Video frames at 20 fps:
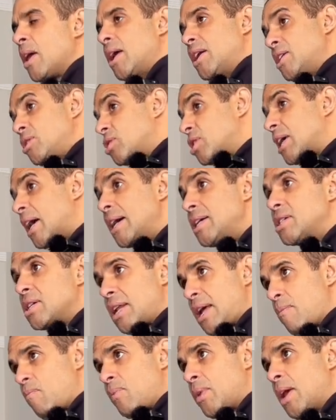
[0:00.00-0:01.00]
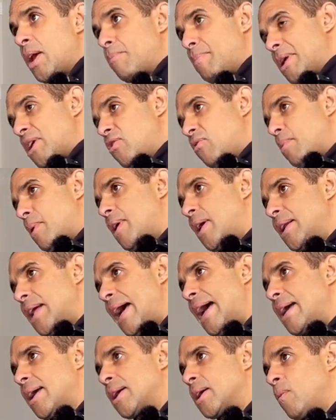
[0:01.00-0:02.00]
And you just gauge at them. But you've planted
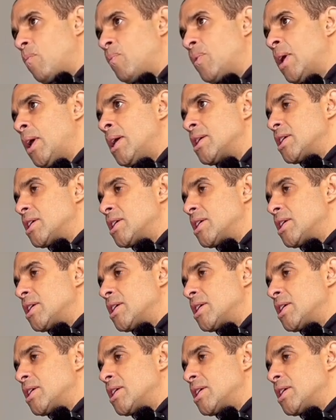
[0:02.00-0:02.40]
the anchor.